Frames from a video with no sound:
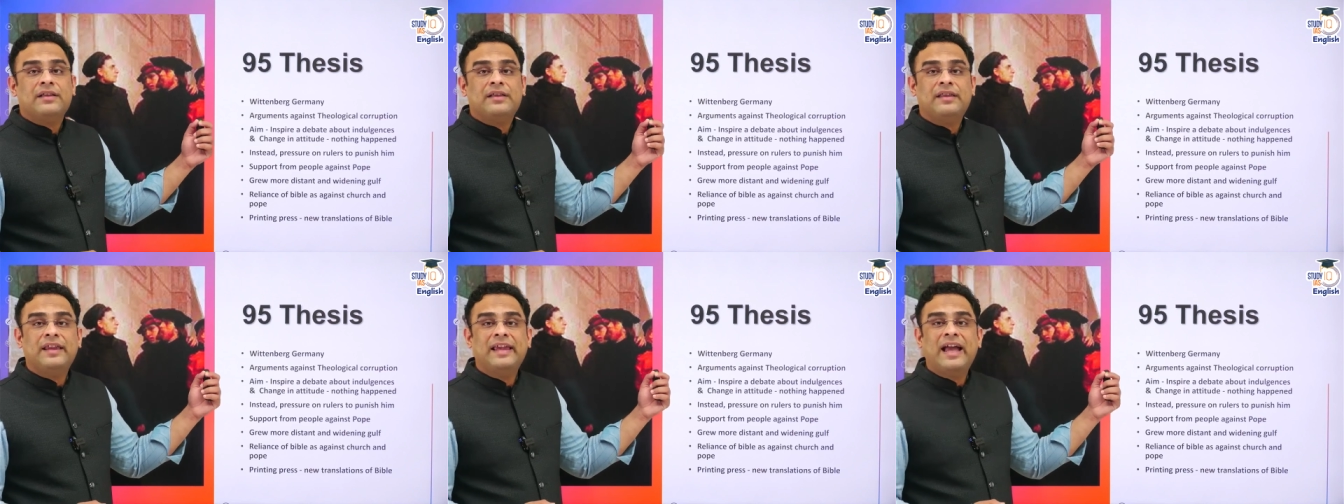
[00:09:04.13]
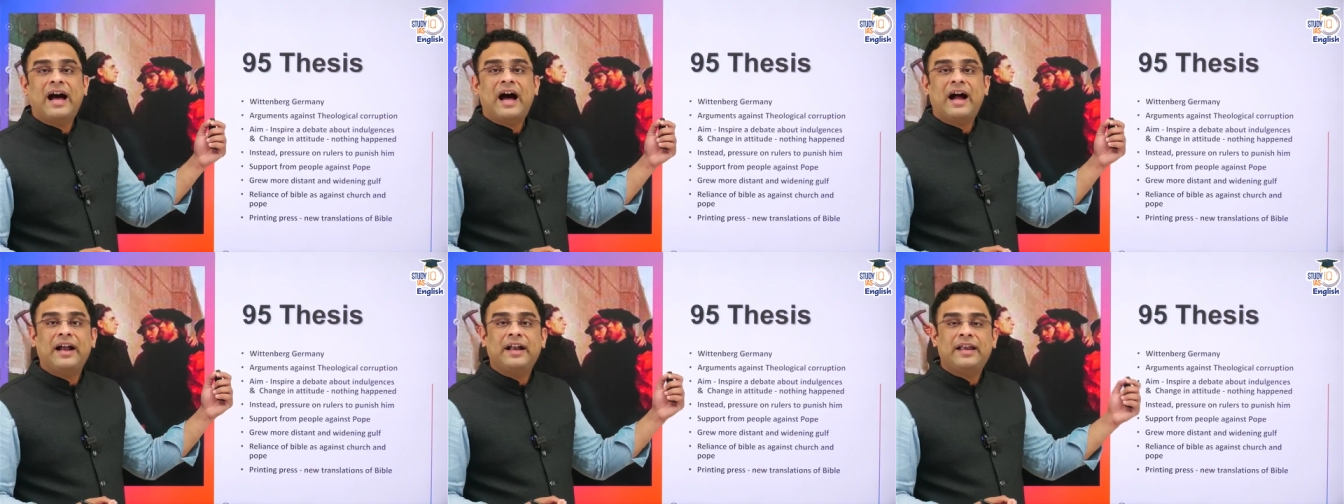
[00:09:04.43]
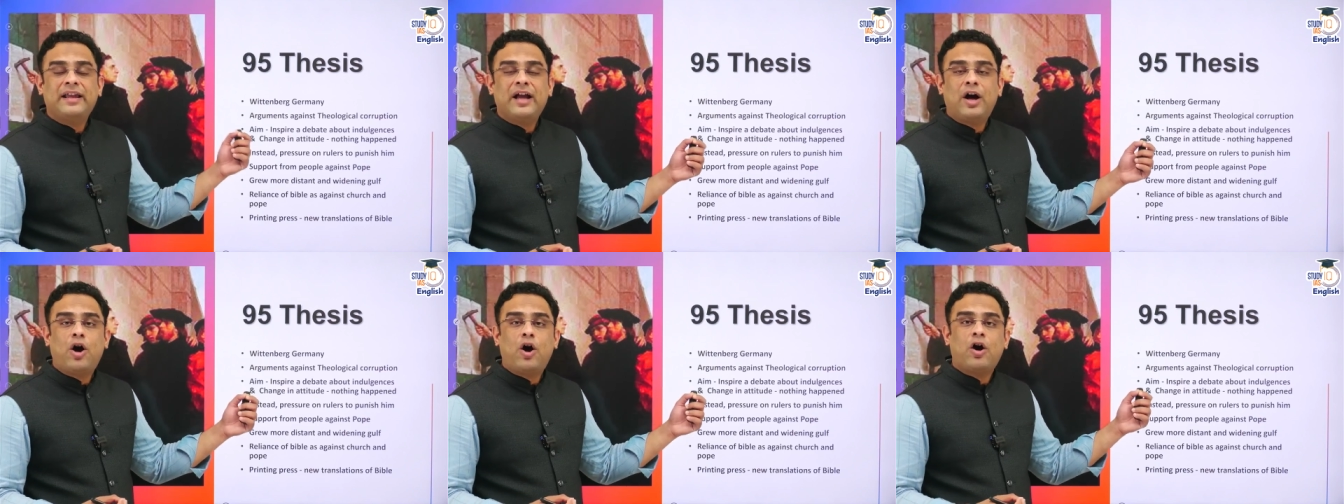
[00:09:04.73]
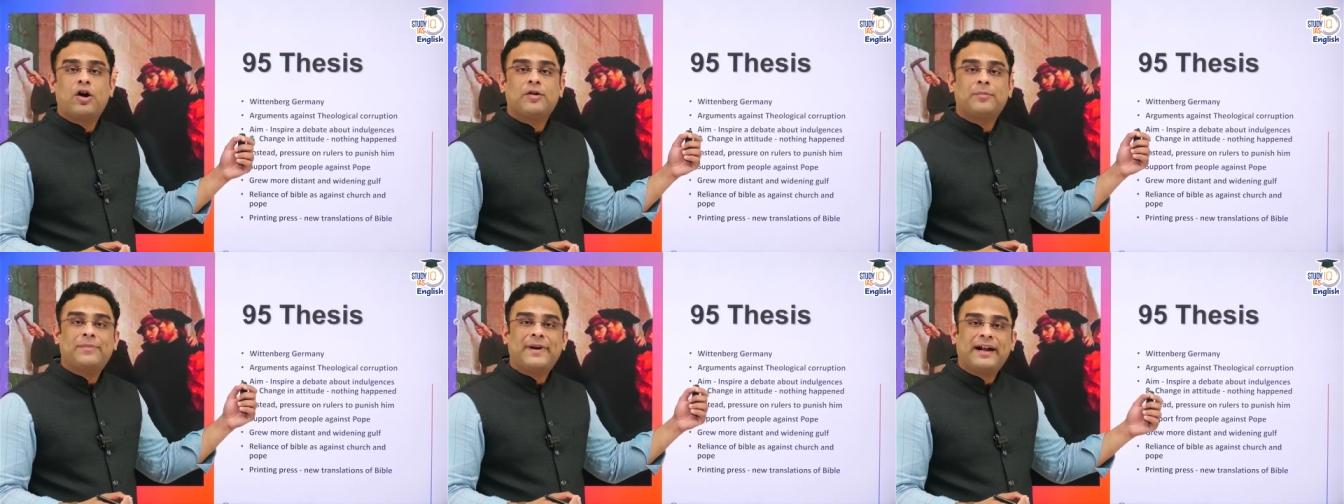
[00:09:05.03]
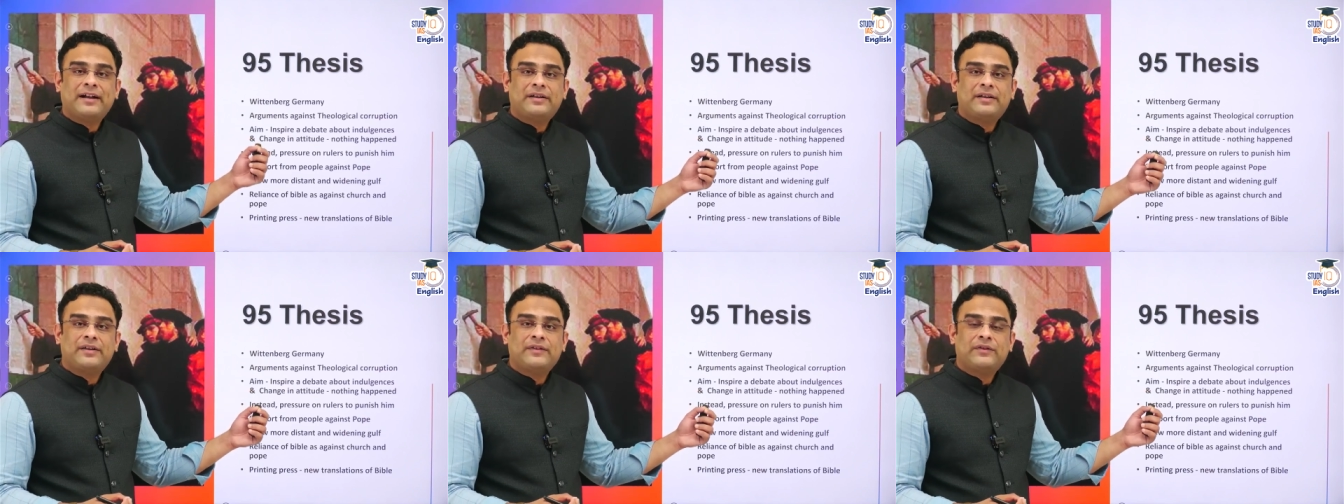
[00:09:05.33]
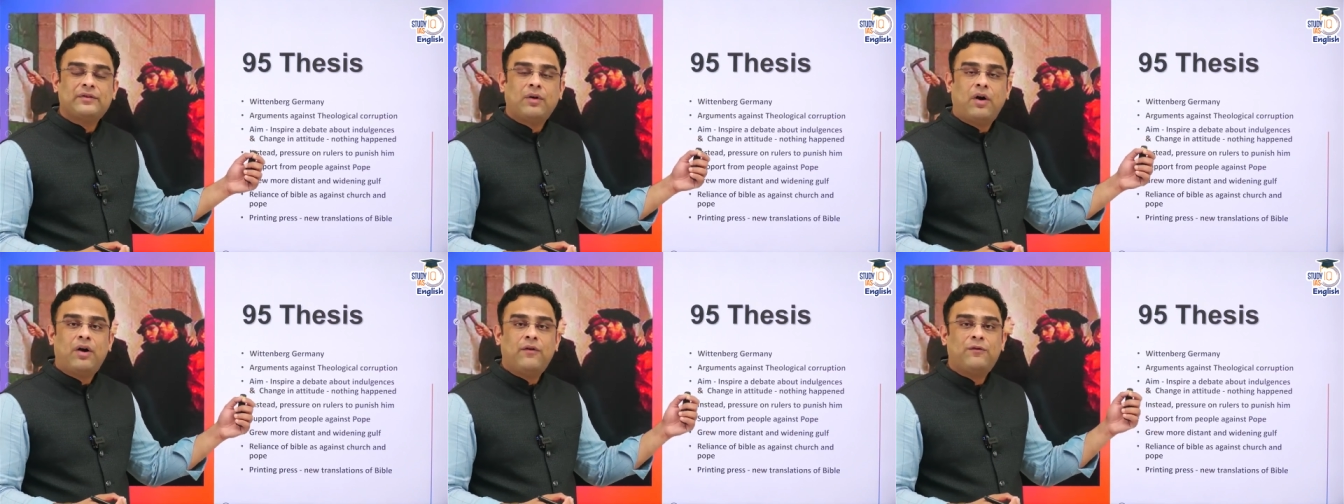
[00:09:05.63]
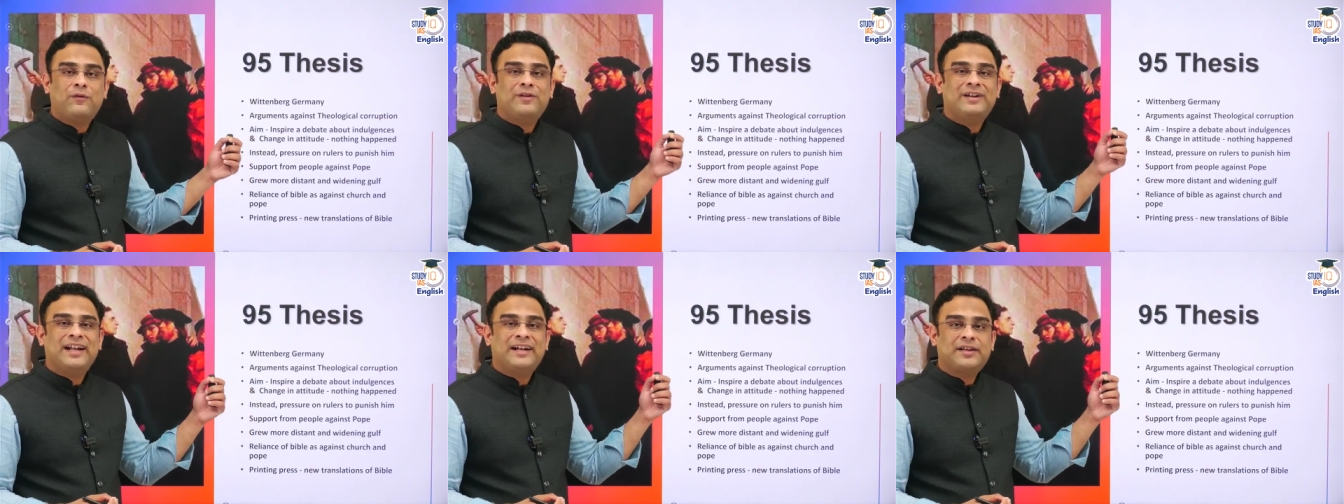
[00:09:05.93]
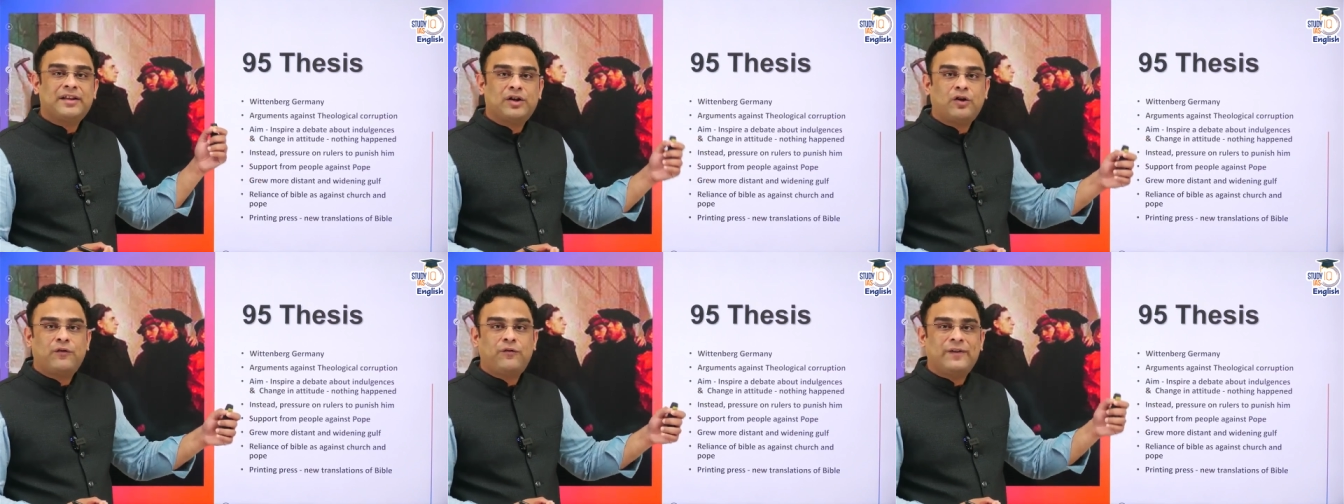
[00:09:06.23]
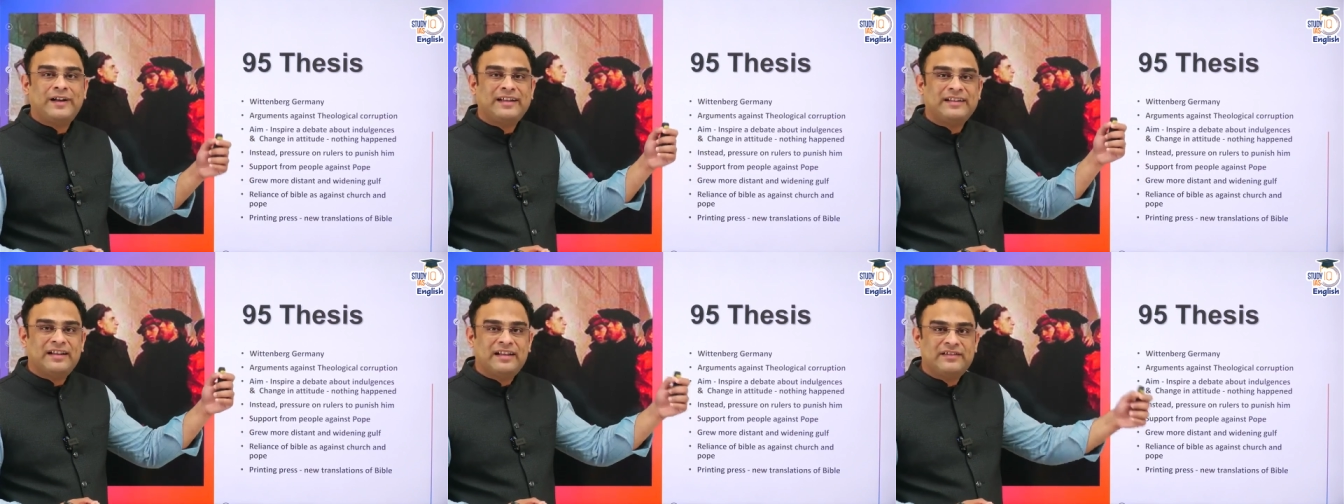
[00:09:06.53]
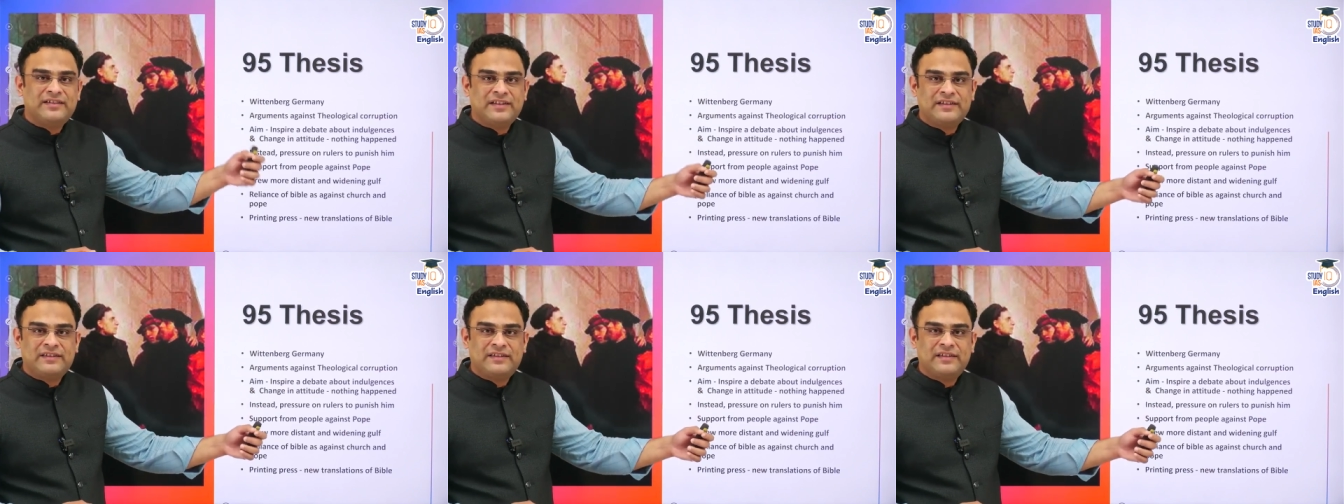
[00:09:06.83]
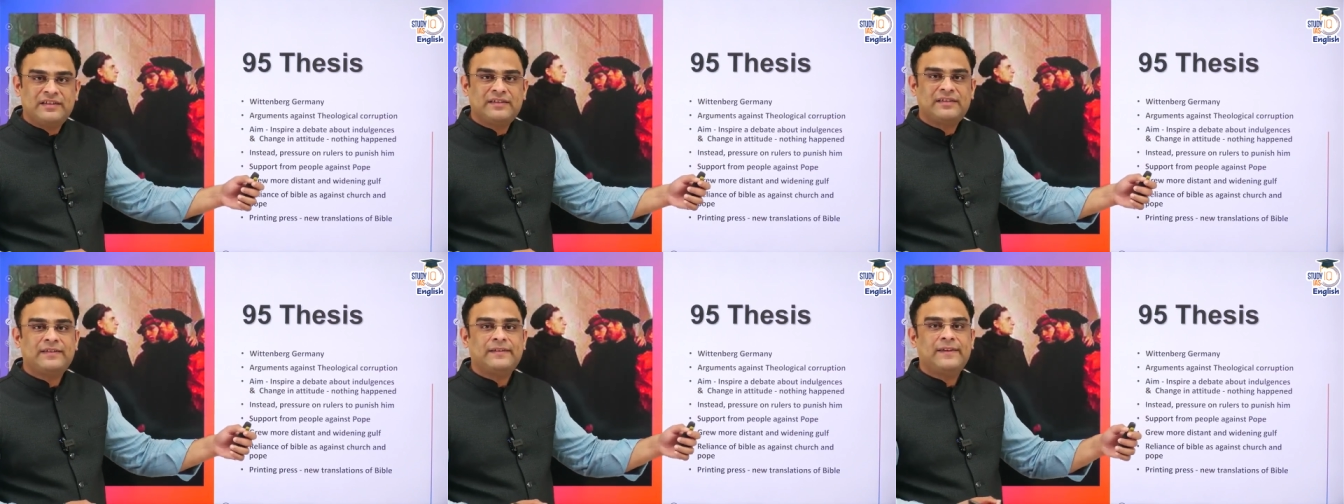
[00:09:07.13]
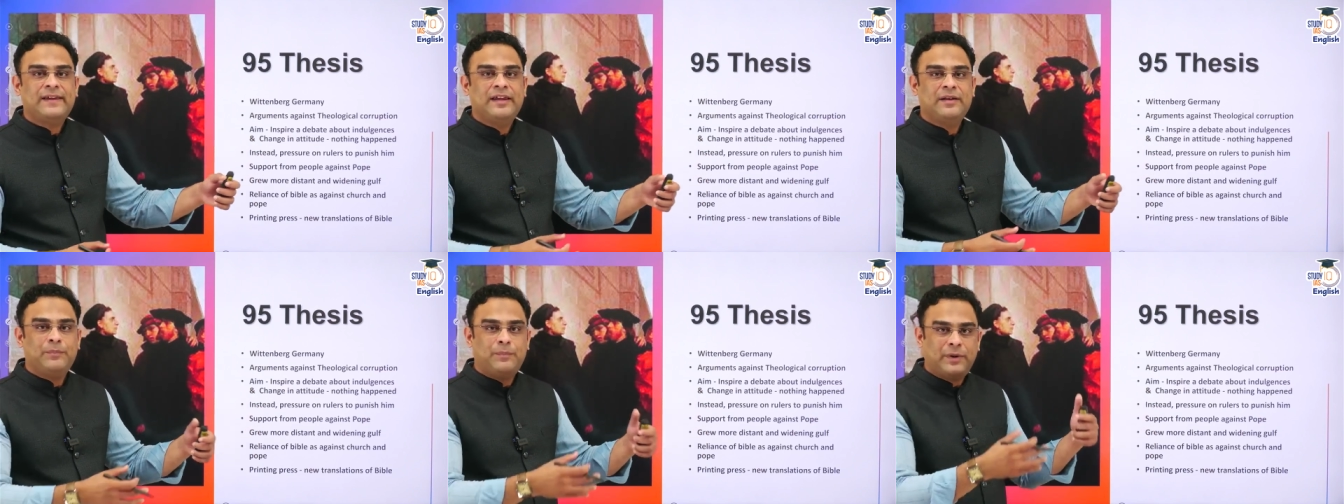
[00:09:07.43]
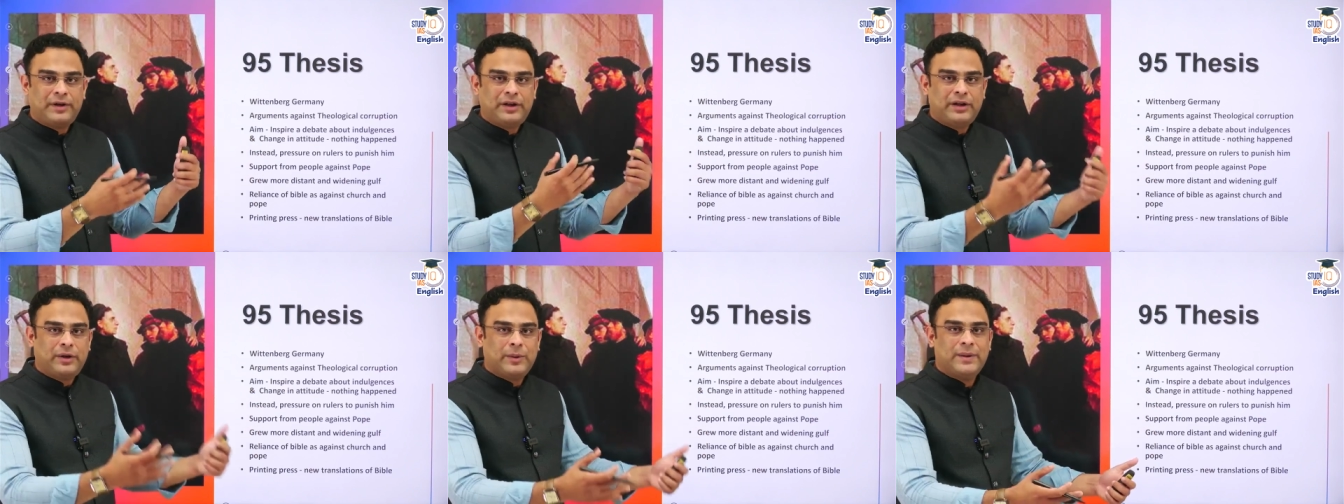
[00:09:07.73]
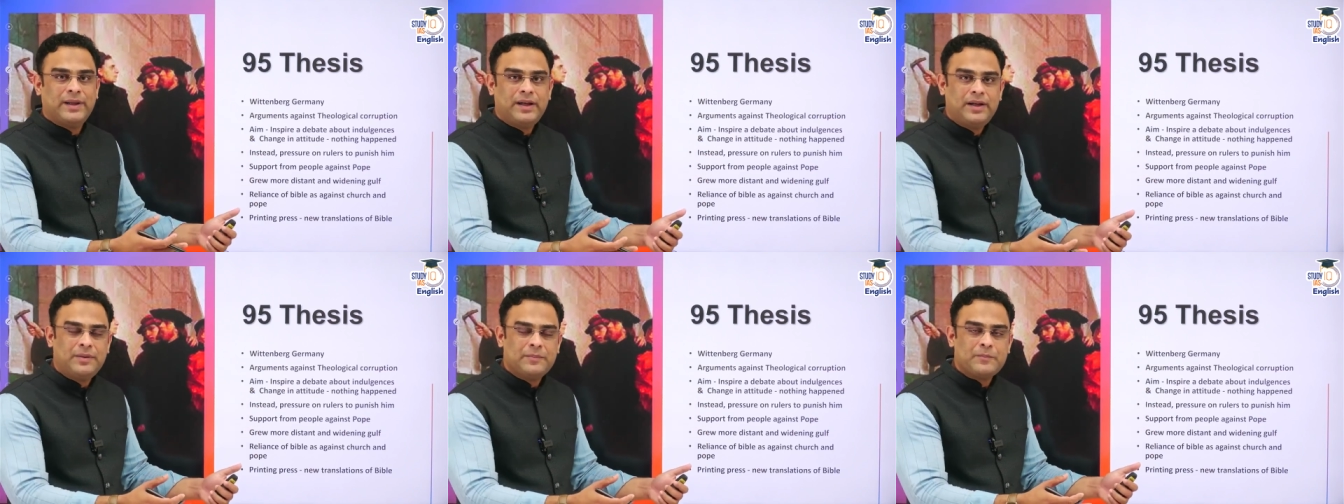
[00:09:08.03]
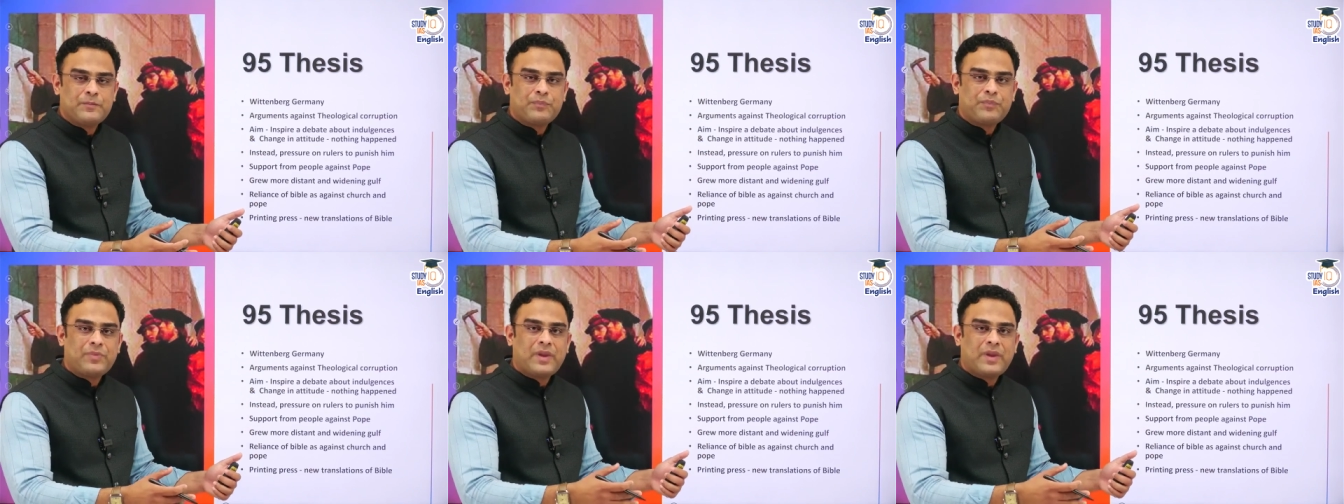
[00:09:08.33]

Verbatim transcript: the idea or practice of letter of indulgences in particular